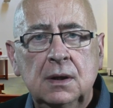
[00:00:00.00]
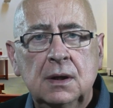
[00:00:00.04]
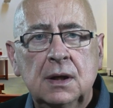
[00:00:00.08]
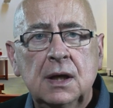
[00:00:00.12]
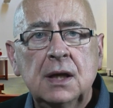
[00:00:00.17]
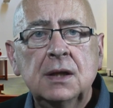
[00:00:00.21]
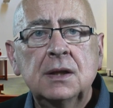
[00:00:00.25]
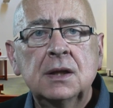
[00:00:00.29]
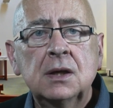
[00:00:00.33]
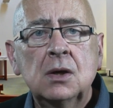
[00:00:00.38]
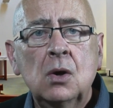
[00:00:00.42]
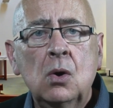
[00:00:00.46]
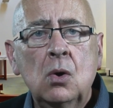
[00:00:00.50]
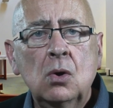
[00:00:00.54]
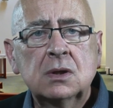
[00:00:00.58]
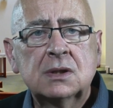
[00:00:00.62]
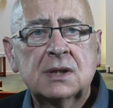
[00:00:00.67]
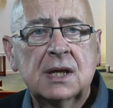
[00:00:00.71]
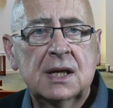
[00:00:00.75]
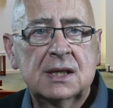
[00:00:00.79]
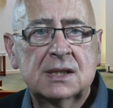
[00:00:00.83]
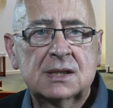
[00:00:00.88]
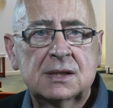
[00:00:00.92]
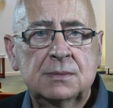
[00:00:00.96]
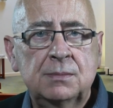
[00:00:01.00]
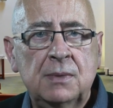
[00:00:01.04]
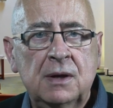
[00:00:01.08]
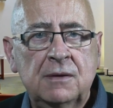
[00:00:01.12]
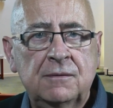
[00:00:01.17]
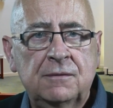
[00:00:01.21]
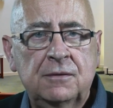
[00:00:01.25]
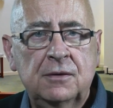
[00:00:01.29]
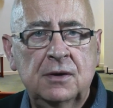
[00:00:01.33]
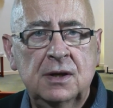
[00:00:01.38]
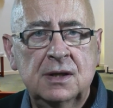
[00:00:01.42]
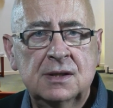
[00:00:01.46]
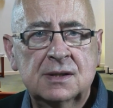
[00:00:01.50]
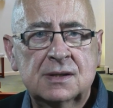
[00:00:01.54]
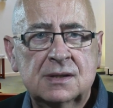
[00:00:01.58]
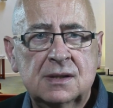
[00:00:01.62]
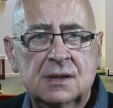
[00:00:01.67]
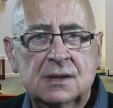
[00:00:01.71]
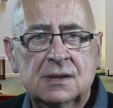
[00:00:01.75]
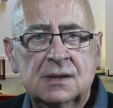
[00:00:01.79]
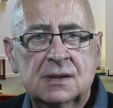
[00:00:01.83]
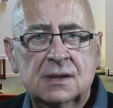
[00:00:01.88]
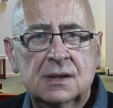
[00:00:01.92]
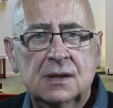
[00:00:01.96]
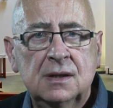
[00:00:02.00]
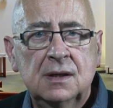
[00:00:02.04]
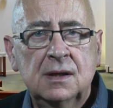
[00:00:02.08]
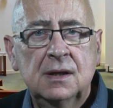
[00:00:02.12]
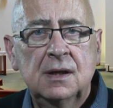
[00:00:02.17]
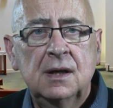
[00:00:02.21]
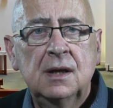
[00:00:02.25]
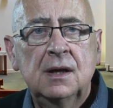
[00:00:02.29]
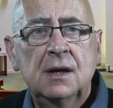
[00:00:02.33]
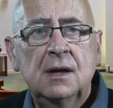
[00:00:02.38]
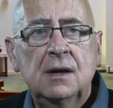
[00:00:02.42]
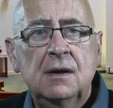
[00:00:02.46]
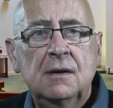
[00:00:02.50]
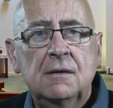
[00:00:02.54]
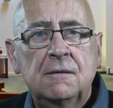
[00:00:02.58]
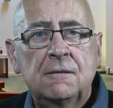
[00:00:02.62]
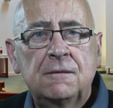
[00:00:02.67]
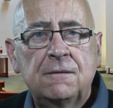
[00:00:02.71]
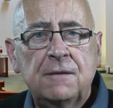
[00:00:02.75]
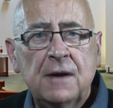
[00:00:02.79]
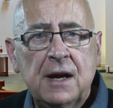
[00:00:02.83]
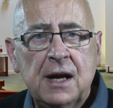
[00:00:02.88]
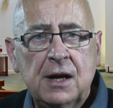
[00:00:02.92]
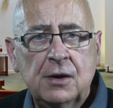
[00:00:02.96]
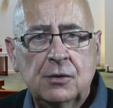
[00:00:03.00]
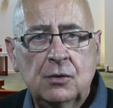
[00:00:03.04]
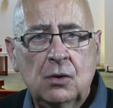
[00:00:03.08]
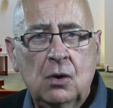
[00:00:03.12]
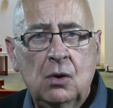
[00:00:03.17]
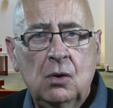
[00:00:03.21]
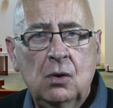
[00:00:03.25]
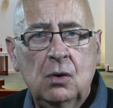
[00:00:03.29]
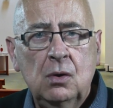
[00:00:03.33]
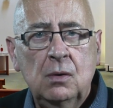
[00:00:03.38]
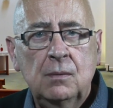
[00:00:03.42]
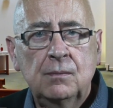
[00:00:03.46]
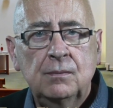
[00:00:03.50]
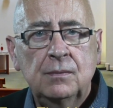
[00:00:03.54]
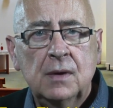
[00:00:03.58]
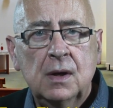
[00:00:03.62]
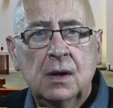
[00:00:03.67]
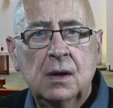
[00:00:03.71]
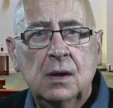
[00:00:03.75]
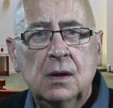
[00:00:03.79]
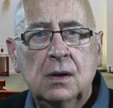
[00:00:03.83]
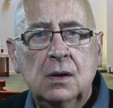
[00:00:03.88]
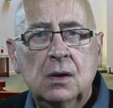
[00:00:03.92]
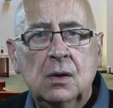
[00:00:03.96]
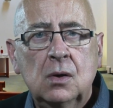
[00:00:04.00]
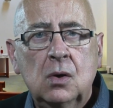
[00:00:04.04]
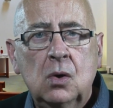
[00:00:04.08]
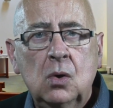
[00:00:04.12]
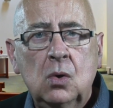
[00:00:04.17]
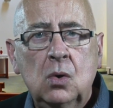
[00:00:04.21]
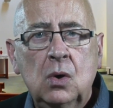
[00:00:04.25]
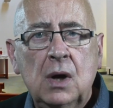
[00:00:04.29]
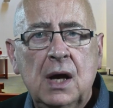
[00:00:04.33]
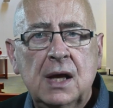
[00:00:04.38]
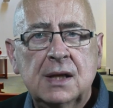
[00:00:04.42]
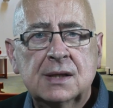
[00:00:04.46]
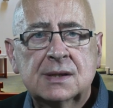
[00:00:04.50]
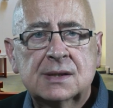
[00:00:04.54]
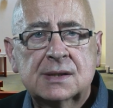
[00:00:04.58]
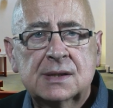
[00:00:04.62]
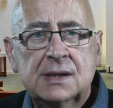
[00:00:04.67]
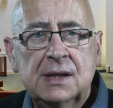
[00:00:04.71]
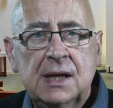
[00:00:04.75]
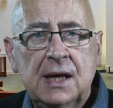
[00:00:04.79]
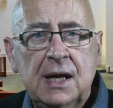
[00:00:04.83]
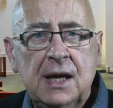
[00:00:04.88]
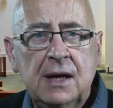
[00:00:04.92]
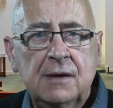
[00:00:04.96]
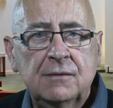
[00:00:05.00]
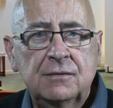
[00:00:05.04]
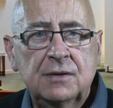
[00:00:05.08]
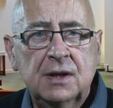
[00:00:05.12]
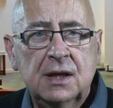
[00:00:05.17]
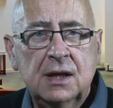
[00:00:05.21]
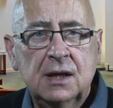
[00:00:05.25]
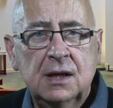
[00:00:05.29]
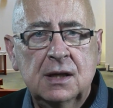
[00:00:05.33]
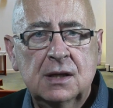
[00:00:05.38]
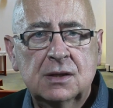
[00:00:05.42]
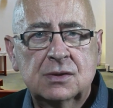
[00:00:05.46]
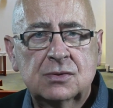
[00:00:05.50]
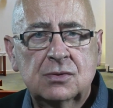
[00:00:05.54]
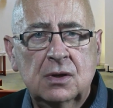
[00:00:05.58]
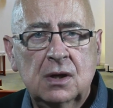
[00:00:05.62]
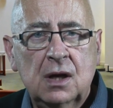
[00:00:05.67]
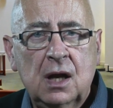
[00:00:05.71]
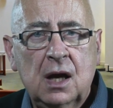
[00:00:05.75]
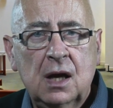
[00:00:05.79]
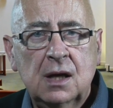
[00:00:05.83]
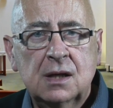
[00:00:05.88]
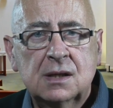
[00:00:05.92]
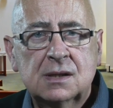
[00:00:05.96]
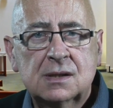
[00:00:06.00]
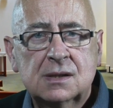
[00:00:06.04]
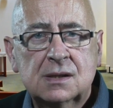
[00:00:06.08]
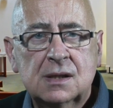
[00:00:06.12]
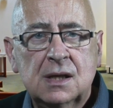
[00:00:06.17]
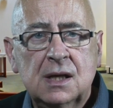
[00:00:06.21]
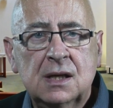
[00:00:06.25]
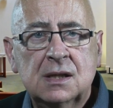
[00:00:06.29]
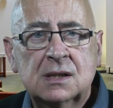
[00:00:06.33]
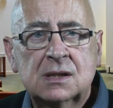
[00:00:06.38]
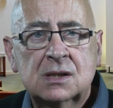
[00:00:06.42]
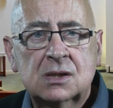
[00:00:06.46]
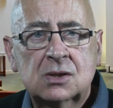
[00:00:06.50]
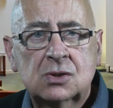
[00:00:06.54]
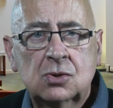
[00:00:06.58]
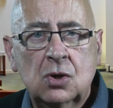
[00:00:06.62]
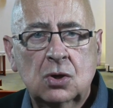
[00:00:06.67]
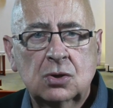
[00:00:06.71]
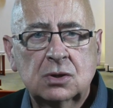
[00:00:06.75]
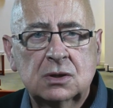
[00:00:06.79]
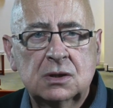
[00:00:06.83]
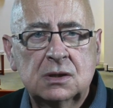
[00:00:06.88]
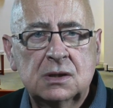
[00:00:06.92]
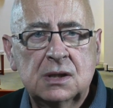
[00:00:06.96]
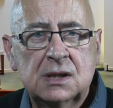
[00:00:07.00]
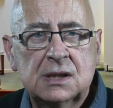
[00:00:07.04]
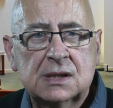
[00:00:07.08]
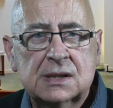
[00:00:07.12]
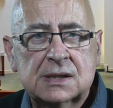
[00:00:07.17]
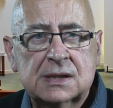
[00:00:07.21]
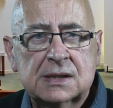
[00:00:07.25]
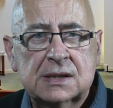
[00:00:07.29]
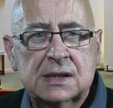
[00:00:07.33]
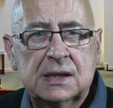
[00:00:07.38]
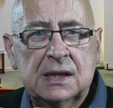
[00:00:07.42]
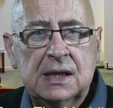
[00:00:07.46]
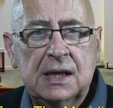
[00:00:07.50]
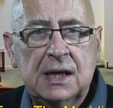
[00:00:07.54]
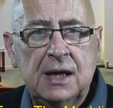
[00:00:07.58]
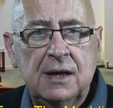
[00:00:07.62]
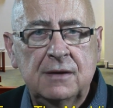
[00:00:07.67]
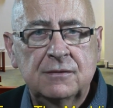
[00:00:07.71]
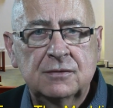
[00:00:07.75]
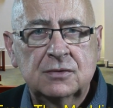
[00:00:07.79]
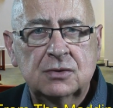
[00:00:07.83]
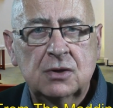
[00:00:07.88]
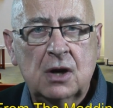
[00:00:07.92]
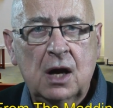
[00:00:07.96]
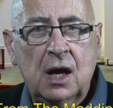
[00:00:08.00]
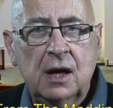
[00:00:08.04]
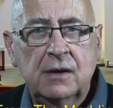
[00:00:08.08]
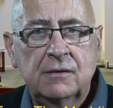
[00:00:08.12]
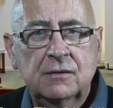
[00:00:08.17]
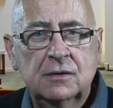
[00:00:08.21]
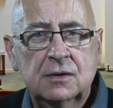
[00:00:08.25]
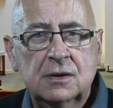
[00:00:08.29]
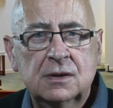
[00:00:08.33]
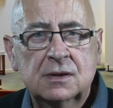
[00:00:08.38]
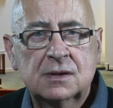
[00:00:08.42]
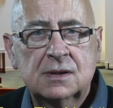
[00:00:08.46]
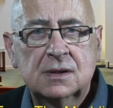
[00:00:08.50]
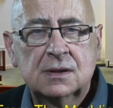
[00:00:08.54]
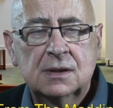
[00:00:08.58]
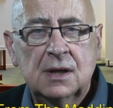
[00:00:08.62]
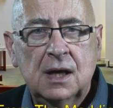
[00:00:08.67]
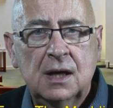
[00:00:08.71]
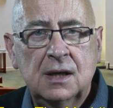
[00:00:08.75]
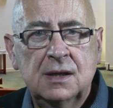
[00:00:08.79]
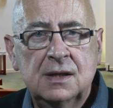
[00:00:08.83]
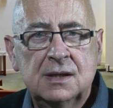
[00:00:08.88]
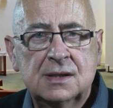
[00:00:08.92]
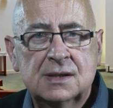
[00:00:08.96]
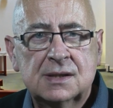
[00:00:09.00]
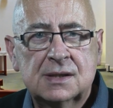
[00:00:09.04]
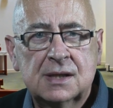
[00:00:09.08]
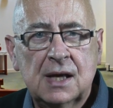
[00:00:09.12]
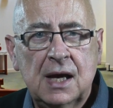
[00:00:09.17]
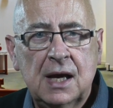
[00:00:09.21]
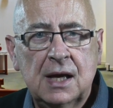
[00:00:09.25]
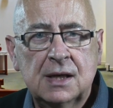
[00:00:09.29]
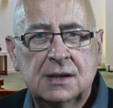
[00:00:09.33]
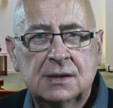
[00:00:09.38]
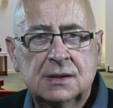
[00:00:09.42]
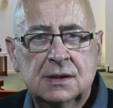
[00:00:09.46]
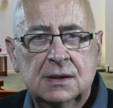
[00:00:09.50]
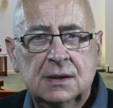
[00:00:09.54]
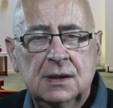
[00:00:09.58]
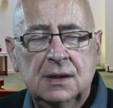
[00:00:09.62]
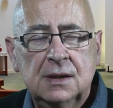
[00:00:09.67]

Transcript: In the Old Testament, for instance, Pharaoh, who enslaved the Israelites, instructed his slave drivers, and he said,